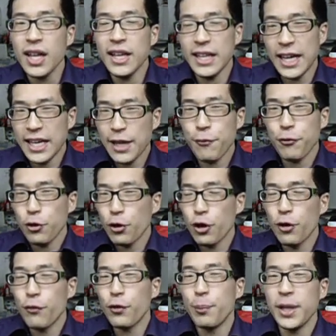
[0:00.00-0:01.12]
like if
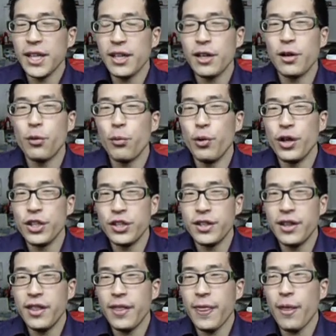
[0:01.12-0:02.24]
you're familiar with
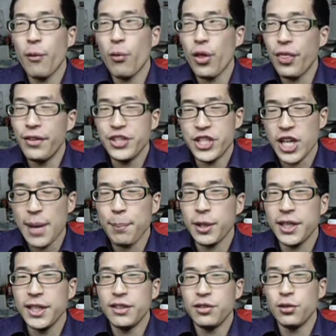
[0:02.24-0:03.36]

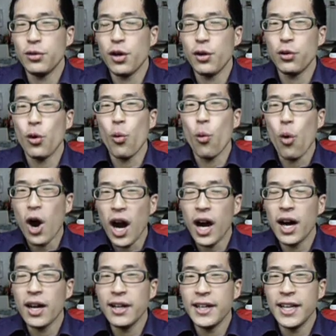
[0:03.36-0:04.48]
Japanese, you know the
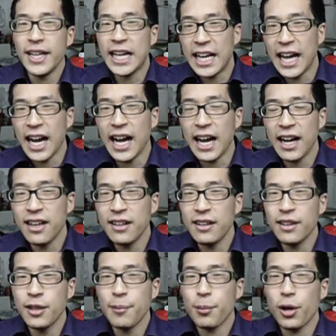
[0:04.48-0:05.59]
wa, ga
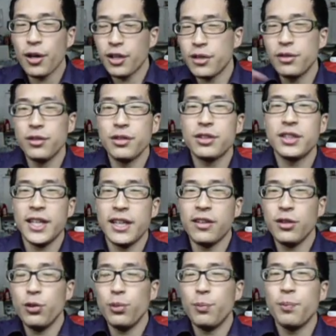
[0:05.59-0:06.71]
particles that
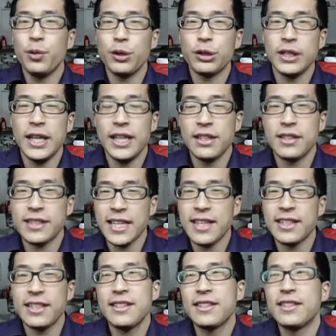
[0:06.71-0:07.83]
you put in the
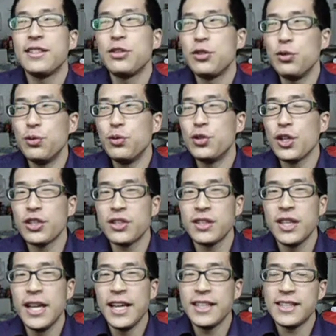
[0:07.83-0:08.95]
sentence to just
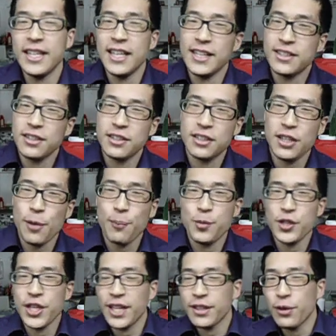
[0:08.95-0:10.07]
say it's a
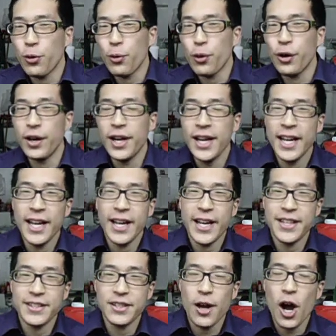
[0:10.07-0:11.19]
subject or
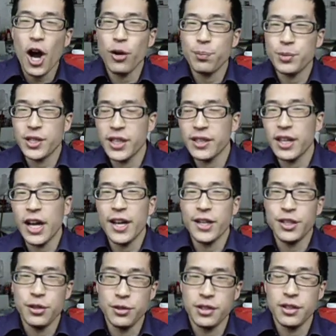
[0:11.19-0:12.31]
it's the object
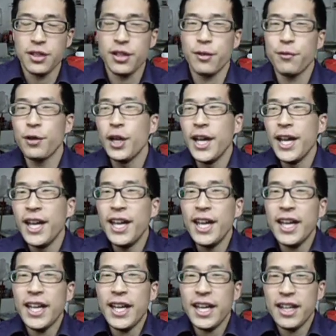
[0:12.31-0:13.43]
accusative.
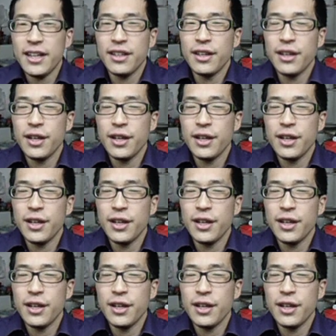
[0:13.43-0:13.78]
And